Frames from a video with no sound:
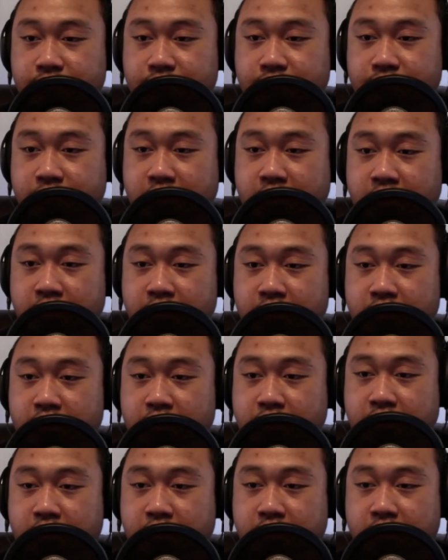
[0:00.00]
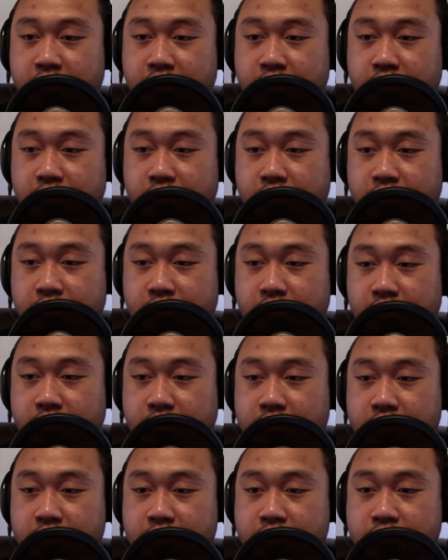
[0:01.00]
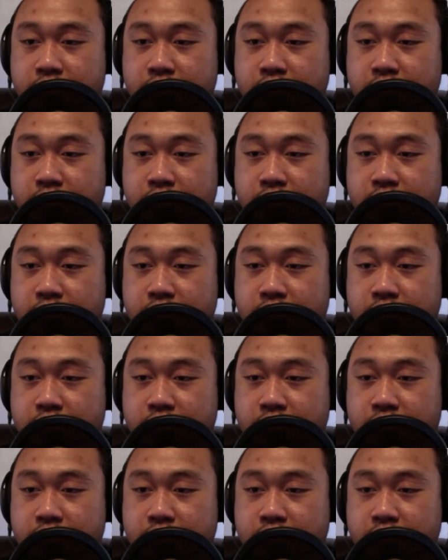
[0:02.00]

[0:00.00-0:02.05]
in in